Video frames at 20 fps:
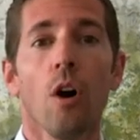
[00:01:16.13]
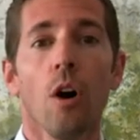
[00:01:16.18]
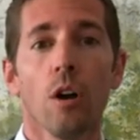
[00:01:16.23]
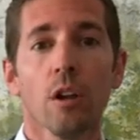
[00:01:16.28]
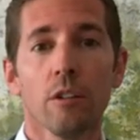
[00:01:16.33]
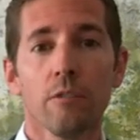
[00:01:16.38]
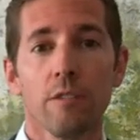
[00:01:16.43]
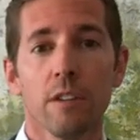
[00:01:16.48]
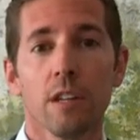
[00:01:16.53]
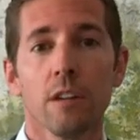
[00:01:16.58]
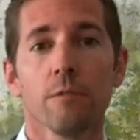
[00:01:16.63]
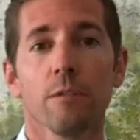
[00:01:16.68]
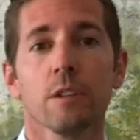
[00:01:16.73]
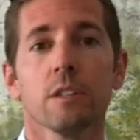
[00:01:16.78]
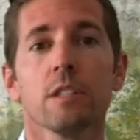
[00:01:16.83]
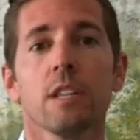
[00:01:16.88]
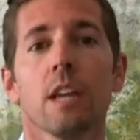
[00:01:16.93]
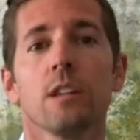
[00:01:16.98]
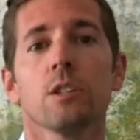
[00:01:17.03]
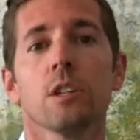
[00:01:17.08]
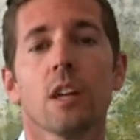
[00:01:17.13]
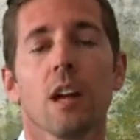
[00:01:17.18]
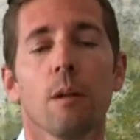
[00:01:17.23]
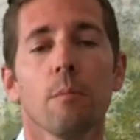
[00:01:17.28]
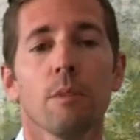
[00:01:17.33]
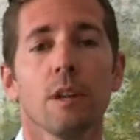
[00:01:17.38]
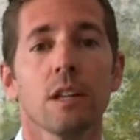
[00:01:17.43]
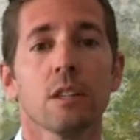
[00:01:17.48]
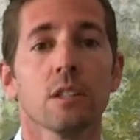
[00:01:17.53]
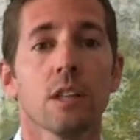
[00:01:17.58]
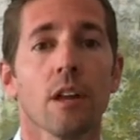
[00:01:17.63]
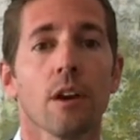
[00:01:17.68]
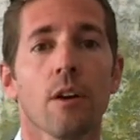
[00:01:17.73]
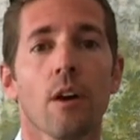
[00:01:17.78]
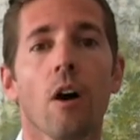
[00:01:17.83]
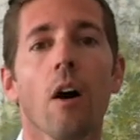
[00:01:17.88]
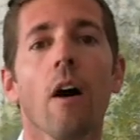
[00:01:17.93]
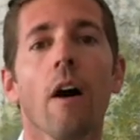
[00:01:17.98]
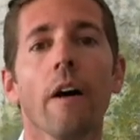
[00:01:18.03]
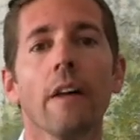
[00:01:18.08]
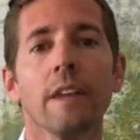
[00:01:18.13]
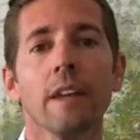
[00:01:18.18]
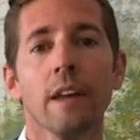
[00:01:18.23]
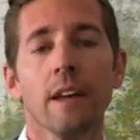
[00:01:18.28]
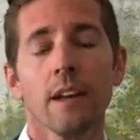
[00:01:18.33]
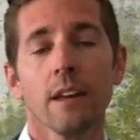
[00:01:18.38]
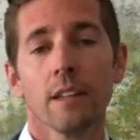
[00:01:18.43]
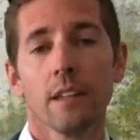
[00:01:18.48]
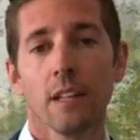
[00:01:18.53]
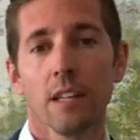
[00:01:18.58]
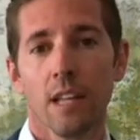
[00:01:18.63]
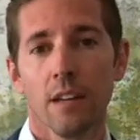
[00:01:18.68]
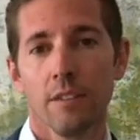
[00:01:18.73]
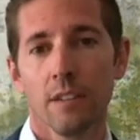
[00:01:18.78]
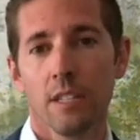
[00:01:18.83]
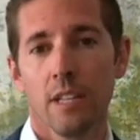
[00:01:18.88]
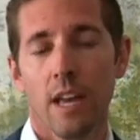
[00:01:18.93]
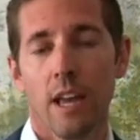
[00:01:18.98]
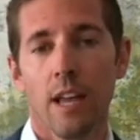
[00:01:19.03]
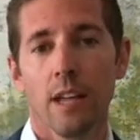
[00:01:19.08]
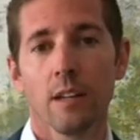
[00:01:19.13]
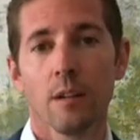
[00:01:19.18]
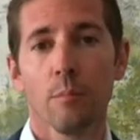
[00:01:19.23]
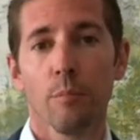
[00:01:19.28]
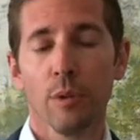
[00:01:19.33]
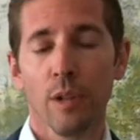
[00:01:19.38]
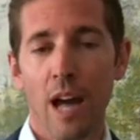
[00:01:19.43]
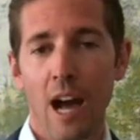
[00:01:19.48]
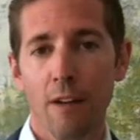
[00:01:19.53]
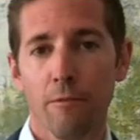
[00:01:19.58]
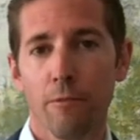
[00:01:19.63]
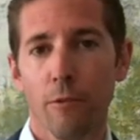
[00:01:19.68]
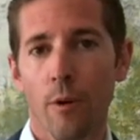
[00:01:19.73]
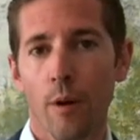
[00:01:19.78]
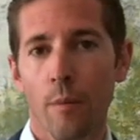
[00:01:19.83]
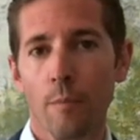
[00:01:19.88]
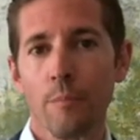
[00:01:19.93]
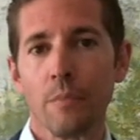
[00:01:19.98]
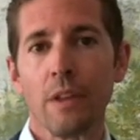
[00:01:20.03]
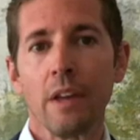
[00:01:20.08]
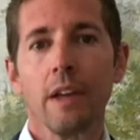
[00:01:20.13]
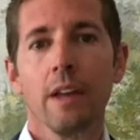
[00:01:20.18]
all of the different staging companies that are on the Levitate platform.